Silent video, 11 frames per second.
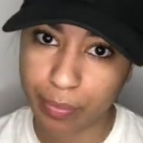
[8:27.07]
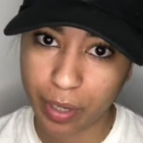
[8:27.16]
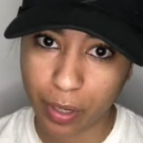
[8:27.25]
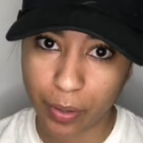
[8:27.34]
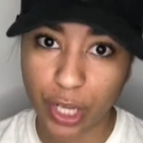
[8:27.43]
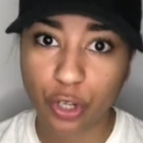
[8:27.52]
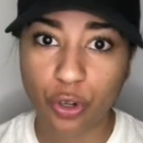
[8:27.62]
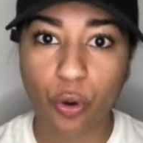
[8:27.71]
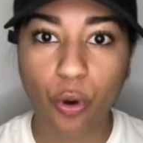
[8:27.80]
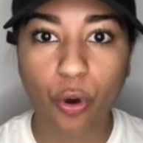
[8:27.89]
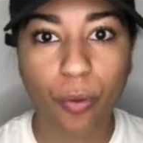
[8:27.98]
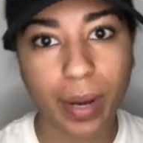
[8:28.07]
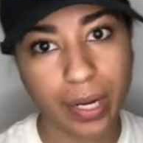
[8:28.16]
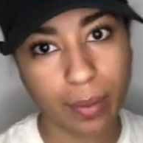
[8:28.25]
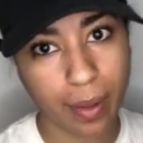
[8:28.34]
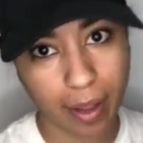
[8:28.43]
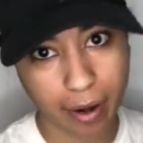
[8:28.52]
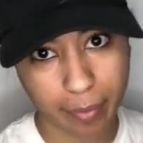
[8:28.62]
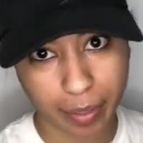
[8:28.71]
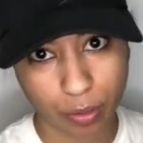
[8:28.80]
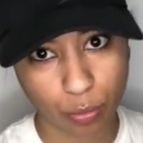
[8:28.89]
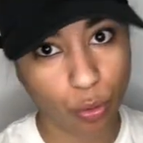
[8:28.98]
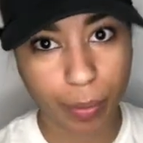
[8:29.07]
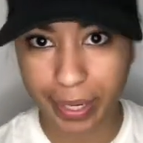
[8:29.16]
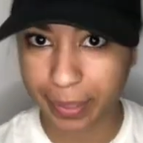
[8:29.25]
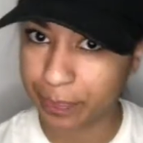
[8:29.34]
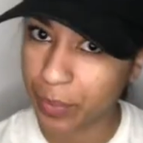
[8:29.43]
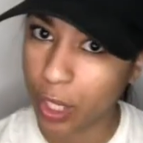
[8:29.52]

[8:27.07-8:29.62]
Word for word: bro, and nobody would hire me. Nobody.